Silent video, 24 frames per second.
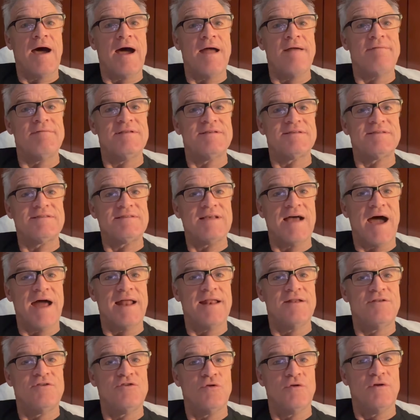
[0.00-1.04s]
I
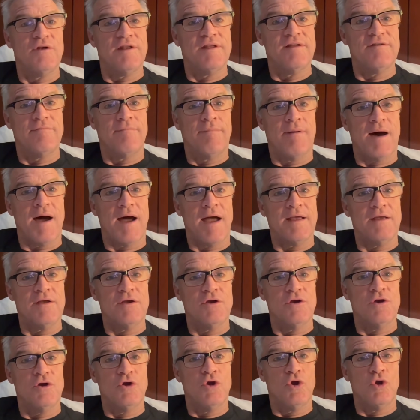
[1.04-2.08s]
decided to live by
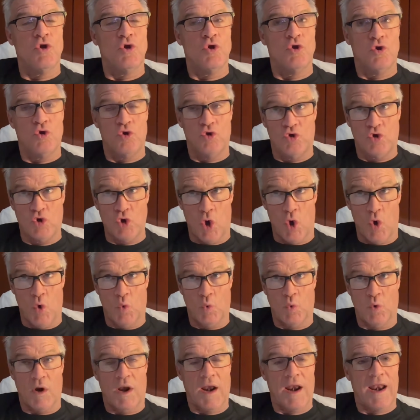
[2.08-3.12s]

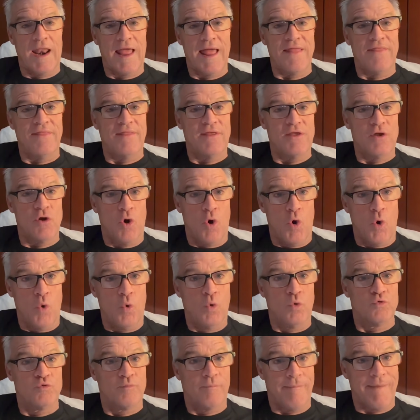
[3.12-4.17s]
don't let the
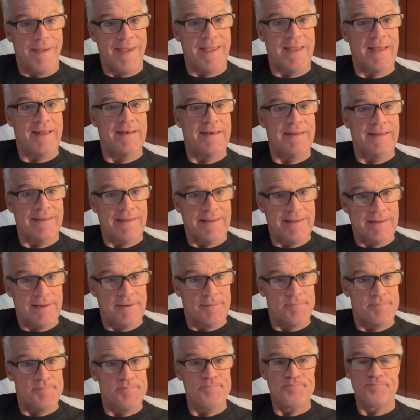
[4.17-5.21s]
old man
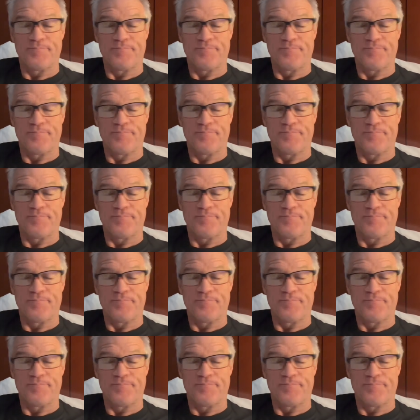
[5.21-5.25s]
in.